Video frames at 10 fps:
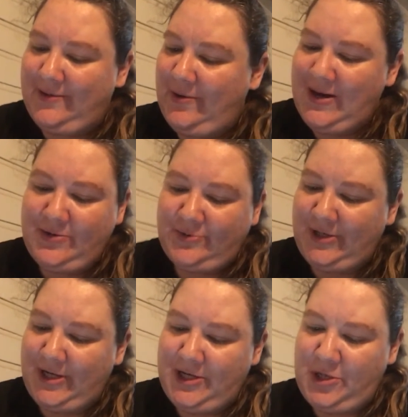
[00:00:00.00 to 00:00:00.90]

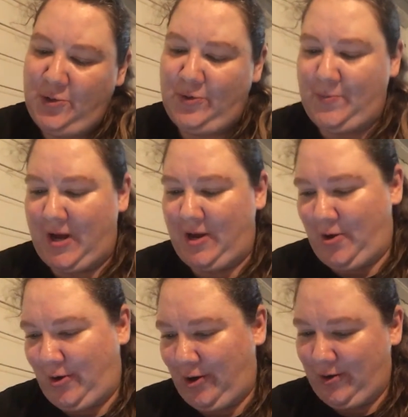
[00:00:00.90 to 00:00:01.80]
cradling you in my
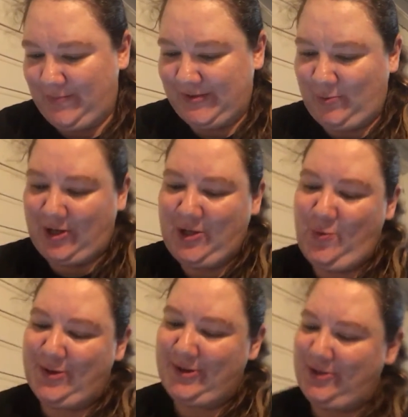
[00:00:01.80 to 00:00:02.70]
arms while you
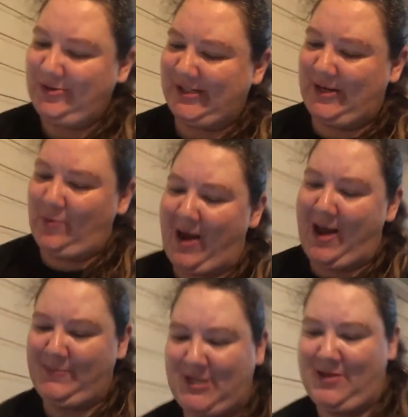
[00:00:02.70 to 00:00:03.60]
were loosely
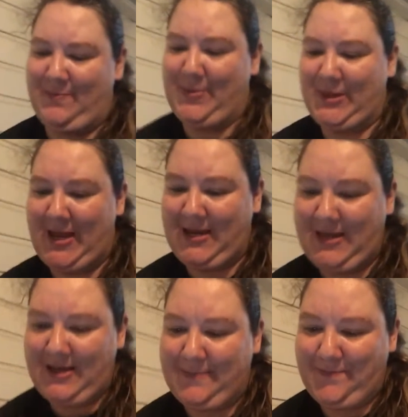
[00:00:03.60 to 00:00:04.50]
wrapped in the
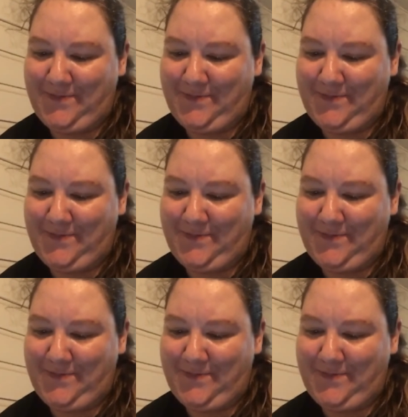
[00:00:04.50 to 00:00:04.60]
blanket.